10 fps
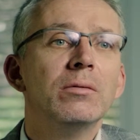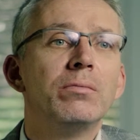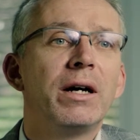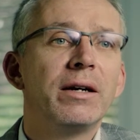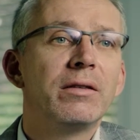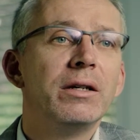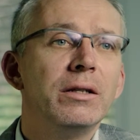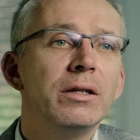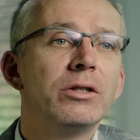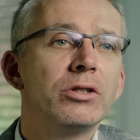by the
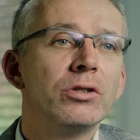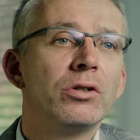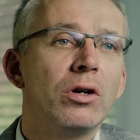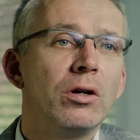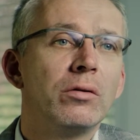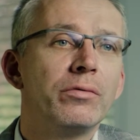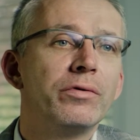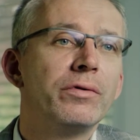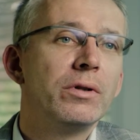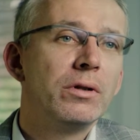addition of